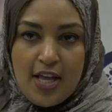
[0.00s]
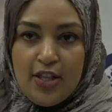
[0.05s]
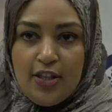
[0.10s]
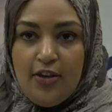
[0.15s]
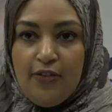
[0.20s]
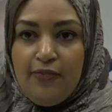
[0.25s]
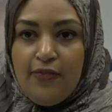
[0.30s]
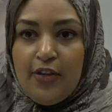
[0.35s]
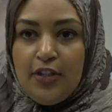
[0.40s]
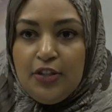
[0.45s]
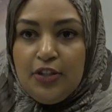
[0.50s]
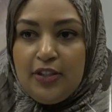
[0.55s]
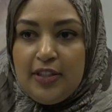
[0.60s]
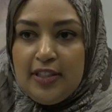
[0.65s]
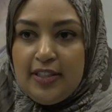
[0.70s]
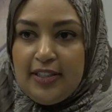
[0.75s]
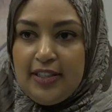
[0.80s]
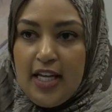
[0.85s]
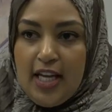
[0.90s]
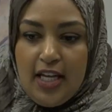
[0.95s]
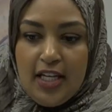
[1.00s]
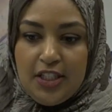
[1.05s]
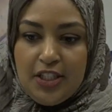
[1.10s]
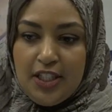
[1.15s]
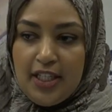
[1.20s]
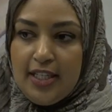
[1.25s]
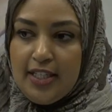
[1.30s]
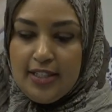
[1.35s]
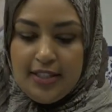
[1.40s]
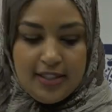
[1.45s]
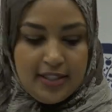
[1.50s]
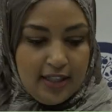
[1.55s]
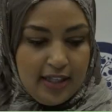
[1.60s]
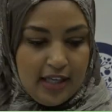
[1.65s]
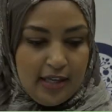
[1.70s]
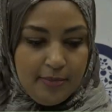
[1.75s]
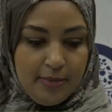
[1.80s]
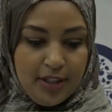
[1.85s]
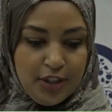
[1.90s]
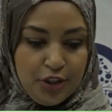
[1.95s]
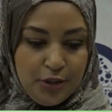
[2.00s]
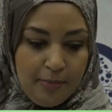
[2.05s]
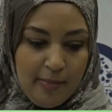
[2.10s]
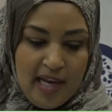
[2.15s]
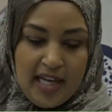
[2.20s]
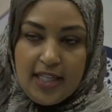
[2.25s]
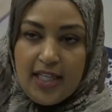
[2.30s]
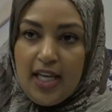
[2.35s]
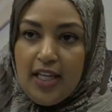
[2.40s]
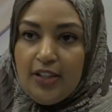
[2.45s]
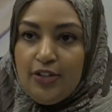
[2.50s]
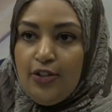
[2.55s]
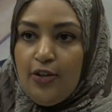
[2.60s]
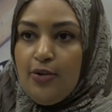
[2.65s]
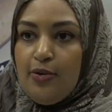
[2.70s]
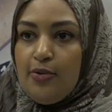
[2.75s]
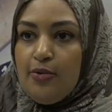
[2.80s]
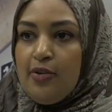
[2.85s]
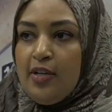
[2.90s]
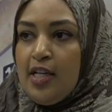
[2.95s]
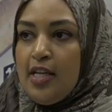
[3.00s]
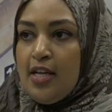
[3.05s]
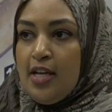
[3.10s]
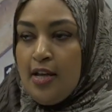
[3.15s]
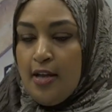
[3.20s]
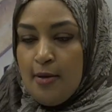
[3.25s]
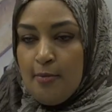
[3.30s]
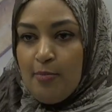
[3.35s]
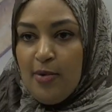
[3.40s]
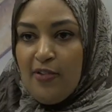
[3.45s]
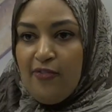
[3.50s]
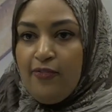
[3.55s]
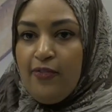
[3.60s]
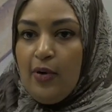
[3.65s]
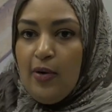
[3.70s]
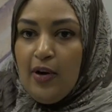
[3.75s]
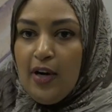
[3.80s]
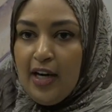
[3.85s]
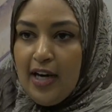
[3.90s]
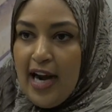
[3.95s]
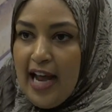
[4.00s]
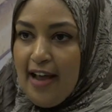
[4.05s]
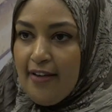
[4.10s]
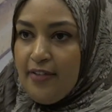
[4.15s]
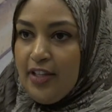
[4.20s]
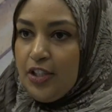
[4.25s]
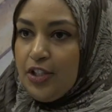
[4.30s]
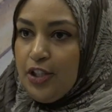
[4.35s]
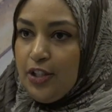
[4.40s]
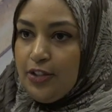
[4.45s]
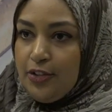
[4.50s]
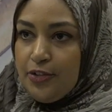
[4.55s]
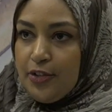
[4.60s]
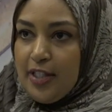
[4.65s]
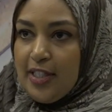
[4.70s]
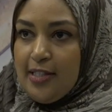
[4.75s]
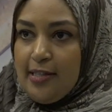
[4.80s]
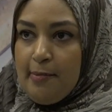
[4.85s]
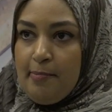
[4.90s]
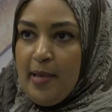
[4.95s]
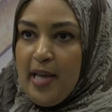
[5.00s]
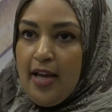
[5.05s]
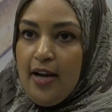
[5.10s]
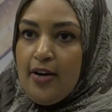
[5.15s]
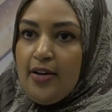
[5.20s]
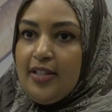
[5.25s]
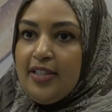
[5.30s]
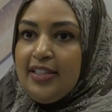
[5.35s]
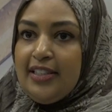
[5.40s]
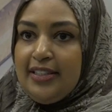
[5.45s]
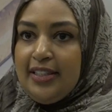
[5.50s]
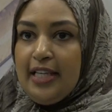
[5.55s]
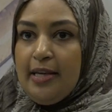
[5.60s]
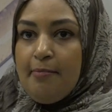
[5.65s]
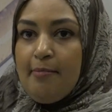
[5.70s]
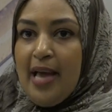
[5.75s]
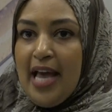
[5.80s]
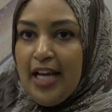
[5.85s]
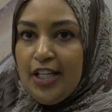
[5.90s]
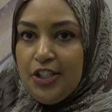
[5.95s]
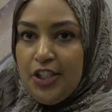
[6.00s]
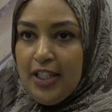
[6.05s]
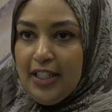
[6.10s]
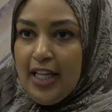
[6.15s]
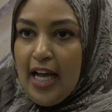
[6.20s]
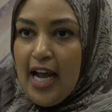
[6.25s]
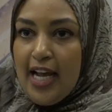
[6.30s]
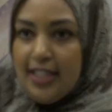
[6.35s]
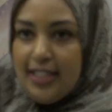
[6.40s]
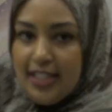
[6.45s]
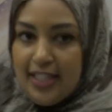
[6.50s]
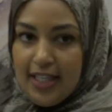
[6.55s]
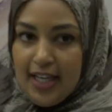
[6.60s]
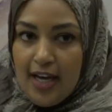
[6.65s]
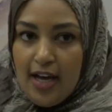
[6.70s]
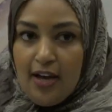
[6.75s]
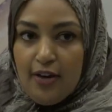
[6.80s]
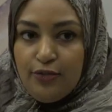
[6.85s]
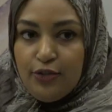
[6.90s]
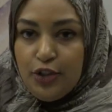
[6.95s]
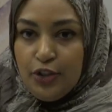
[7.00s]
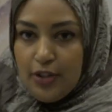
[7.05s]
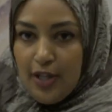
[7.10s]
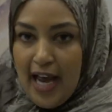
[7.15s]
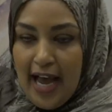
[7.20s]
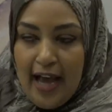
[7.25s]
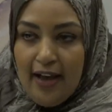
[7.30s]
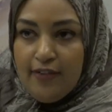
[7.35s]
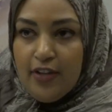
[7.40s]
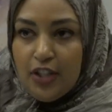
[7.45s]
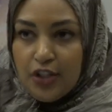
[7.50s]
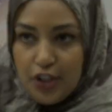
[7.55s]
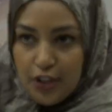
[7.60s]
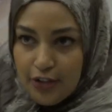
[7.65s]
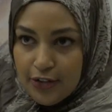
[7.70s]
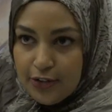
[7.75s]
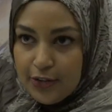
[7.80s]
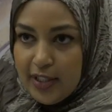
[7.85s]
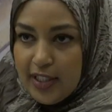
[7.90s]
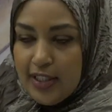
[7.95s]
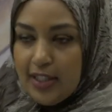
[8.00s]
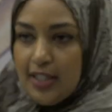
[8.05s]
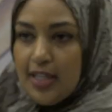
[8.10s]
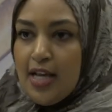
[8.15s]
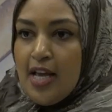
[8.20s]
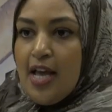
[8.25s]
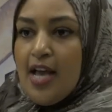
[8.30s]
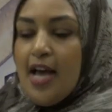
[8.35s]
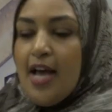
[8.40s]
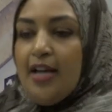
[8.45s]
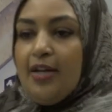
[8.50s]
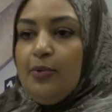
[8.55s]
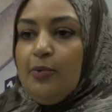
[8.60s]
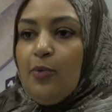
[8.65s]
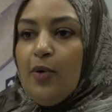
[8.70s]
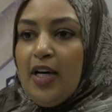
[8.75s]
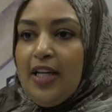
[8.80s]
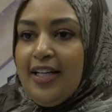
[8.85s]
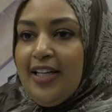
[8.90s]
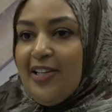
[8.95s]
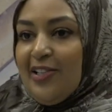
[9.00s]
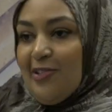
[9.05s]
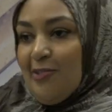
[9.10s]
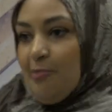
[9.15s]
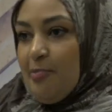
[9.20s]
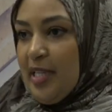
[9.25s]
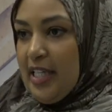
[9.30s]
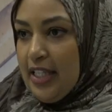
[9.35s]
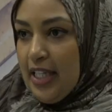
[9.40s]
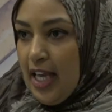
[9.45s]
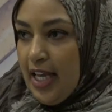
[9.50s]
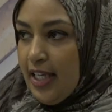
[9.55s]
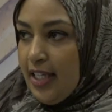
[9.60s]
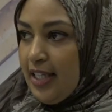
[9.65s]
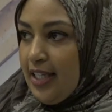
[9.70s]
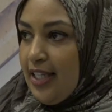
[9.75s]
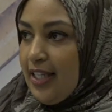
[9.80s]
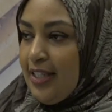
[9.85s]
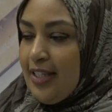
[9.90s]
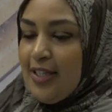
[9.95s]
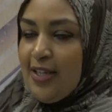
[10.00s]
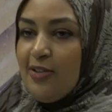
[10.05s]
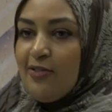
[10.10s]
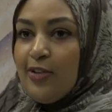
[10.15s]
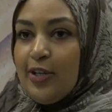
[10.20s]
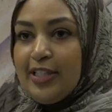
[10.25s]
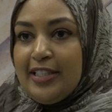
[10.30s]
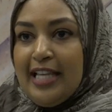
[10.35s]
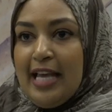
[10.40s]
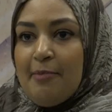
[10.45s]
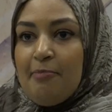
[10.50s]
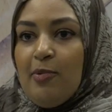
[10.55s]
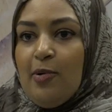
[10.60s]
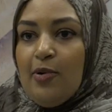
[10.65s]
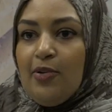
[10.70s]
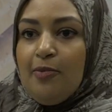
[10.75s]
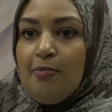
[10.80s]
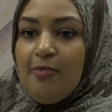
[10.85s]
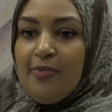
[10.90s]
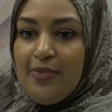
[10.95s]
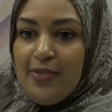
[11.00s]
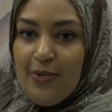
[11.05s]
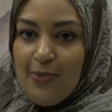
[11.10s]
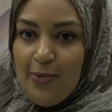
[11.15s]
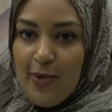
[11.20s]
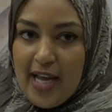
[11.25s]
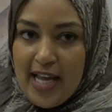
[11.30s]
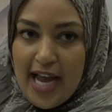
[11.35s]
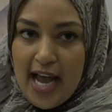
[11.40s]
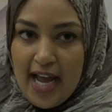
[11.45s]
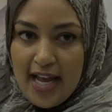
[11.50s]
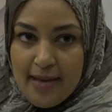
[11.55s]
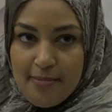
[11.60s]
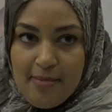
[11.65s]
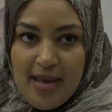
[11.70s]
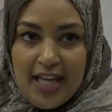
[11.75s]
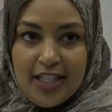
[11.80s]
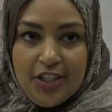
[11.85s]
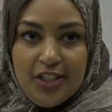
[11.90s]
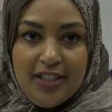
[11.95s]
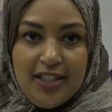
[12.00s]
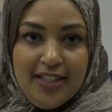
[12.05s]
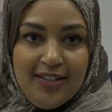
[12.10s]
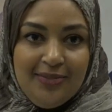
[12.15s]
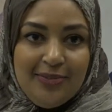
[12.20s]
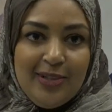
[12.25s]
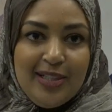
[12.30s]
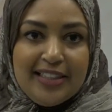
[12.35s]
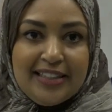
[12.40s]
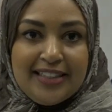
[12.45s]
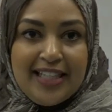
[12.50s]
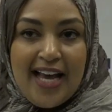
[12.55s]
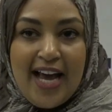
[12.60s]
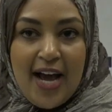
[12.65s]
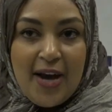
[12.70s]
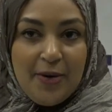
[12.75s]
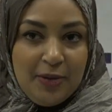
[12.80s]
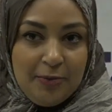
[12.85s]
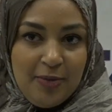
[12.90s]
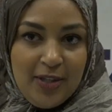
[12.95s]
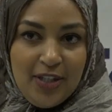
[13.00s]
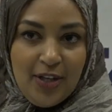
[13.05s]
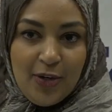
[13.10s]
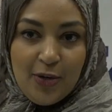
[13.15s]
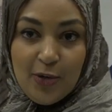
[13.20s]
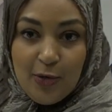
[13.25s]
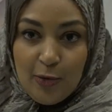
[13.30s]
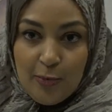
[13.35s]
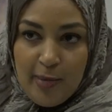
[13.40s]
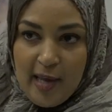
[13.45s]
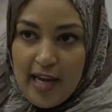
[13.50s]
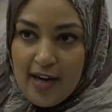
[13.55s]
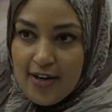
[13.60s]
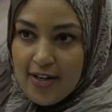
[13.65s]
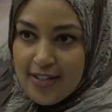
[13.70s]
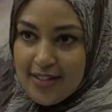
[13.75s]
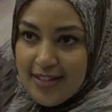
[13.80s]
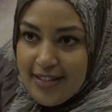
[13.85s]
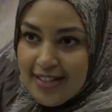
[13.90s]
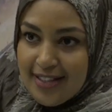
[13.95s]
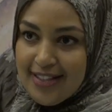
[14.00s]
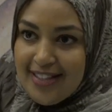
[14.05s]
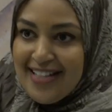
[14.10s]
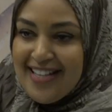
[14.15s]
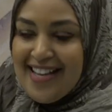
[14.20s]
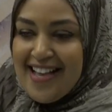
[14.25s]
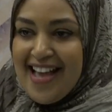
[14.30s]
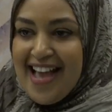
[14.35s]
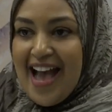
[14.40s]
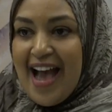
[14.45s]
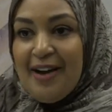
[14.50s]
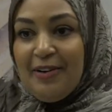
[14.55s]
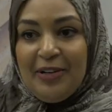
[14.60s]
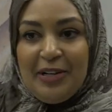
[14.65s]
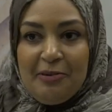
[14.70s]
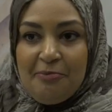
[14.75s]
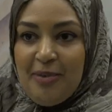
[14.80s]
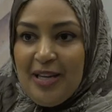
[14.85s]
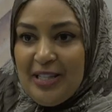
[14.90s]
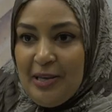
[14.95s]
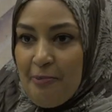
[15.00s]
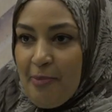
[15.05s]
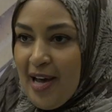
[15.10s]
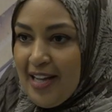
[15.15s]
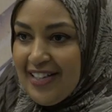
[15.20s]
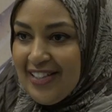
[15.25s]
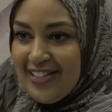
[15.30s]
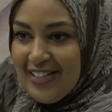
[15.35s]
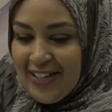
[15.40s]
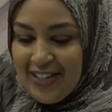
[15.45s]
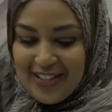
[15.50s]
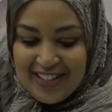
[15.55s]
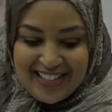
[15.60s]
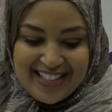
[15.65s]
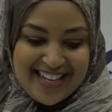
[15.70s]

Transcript: The first stage is image making. So before having children, the parents imagine the idea of ch- having children and what it'll be like. For example, the way I imagined it was I would be the cool parent. I wouldn't be the punisher,